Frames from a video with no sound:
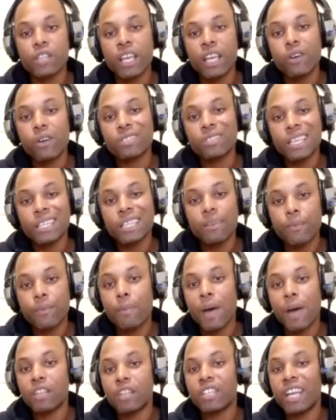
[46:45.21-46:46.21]
they're going to say something
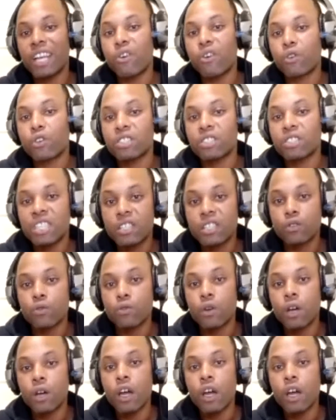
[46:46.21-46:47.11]
about you, they're going to critique you.